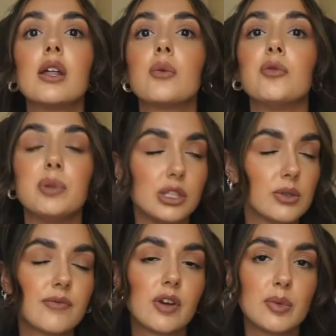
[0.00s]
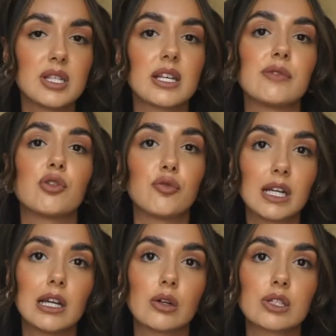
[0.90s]
We've been using vitamin C for a really
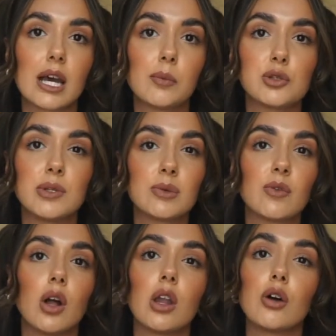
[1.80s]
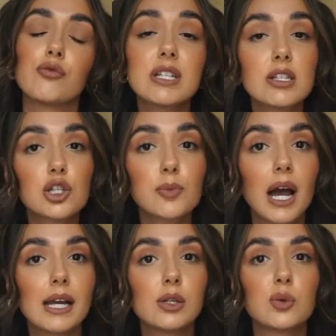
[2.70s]
long time, which means we've got a lot of research
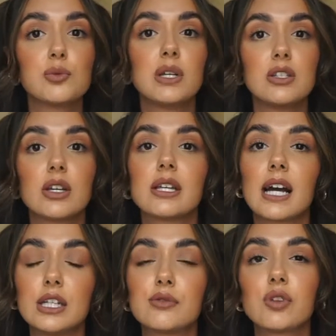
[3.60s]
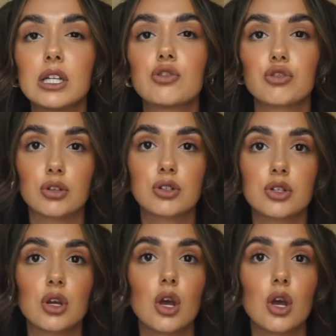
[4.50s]
behind it, which means you can kind of really trust